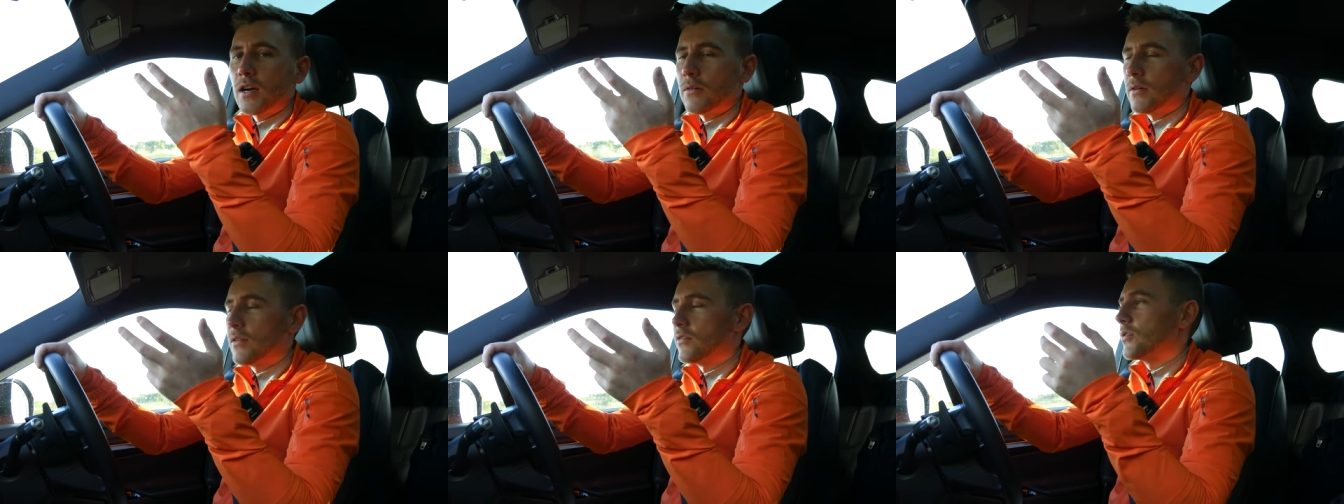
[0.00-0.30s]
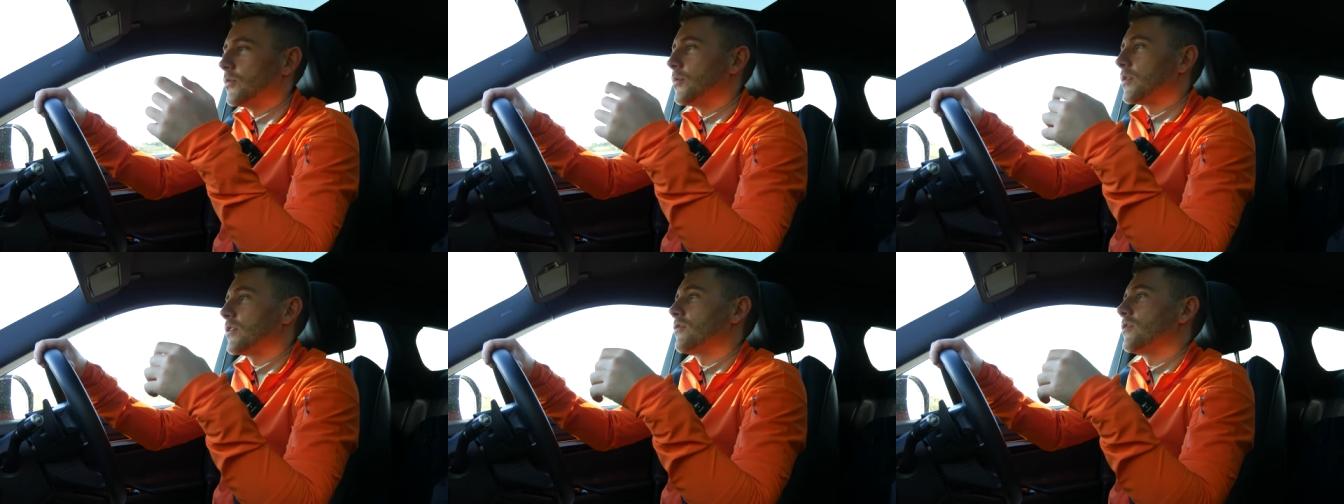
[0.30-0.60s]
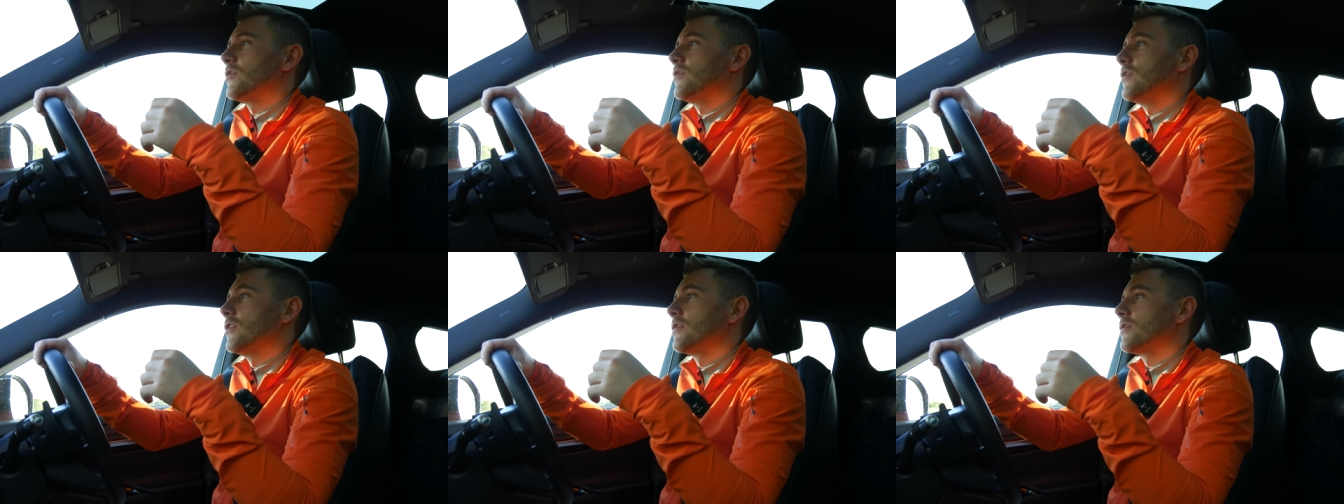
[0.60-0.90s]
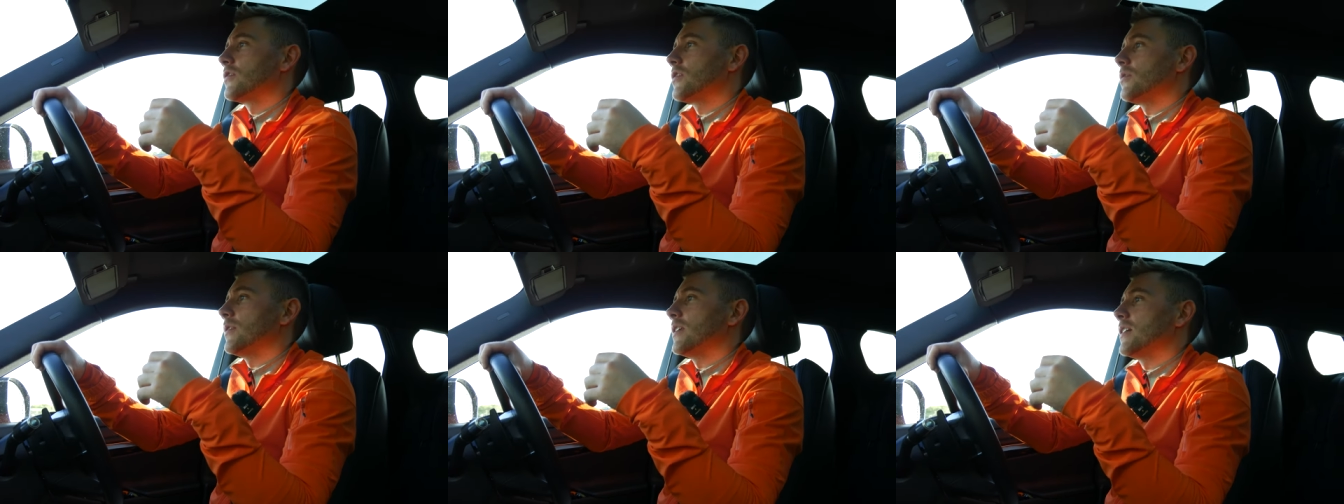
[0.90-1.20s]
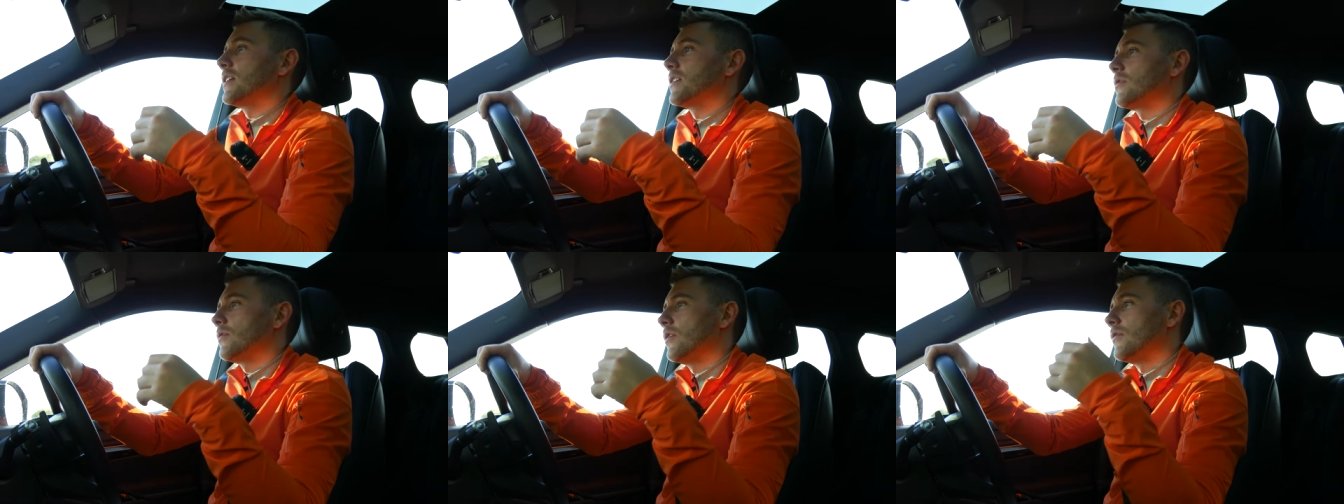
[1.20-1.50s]
however you want to refer to
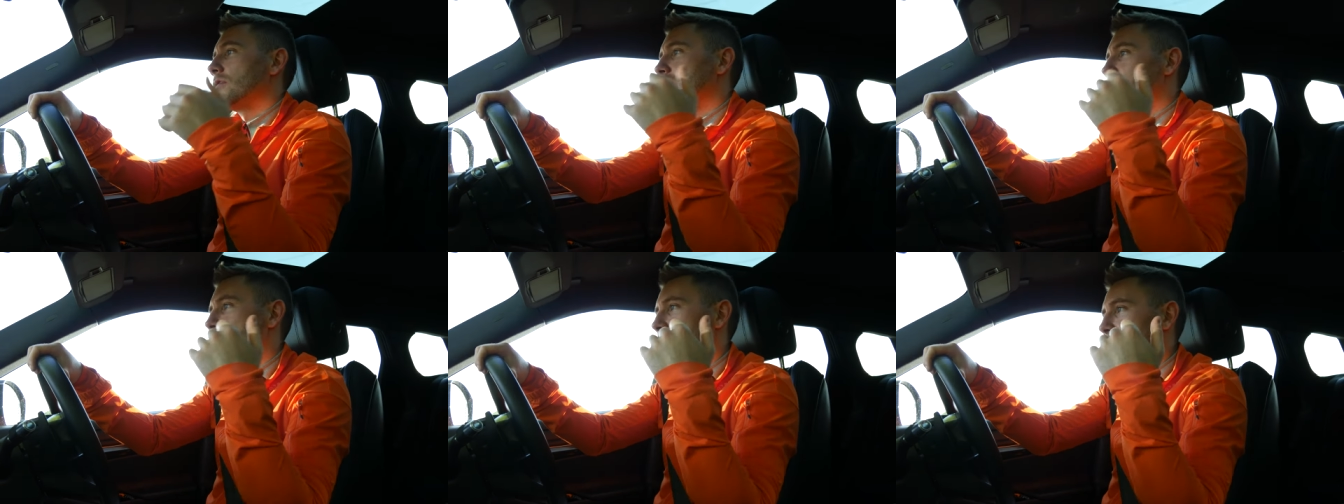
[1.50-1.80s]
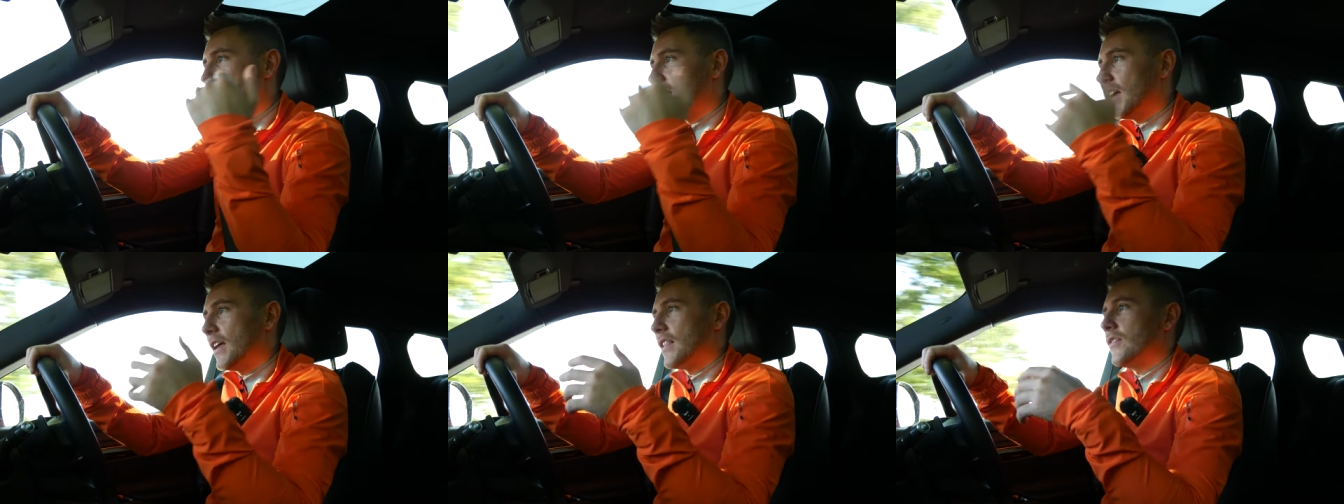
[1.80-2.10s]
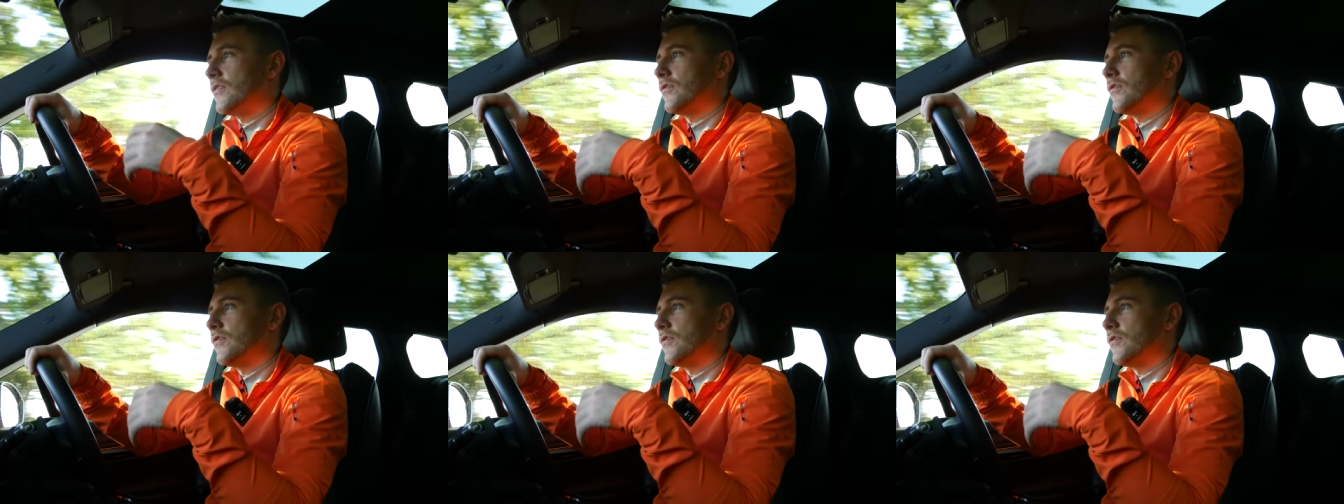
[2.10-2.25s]
it, to obviously get the